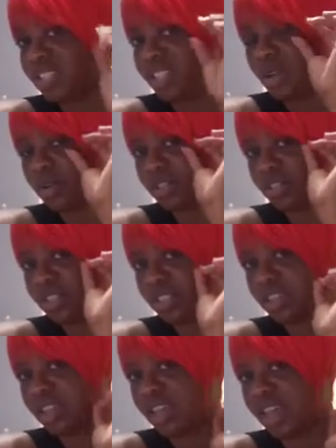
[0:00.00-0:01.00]
Don't you
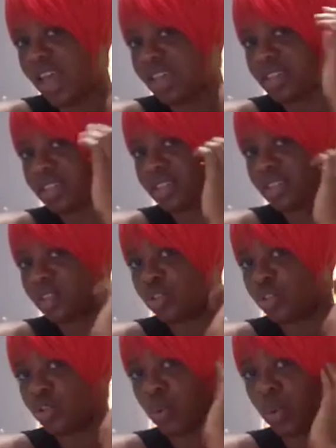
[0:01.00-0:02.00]
just like this little
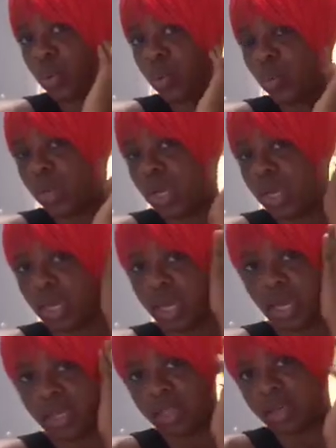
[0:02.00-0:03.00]
short
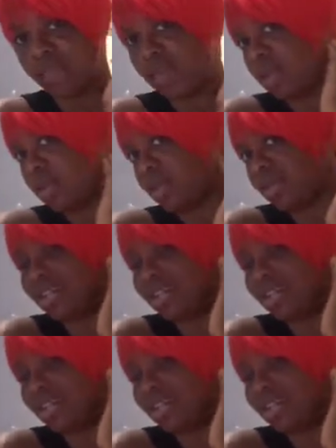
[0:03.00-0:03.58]
wig? I love it.